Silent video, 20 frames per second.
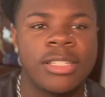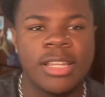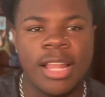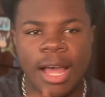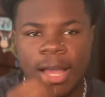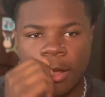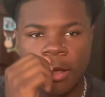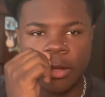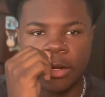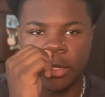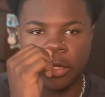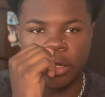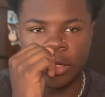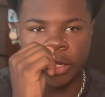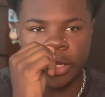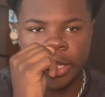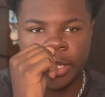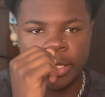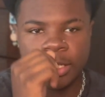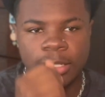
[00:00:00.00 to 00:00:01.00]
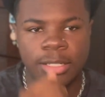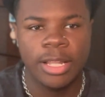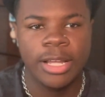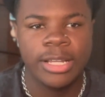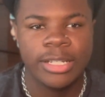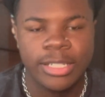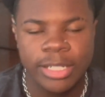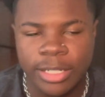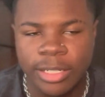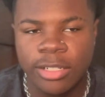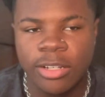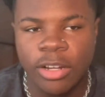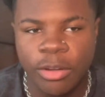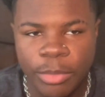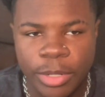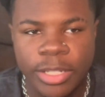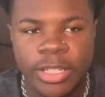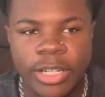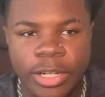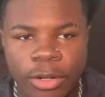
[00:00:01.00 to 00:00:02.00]
not gonna look, that shit is gonna
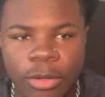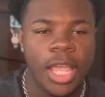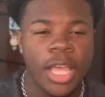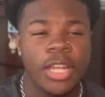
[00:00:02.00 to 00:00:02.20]
be terrible.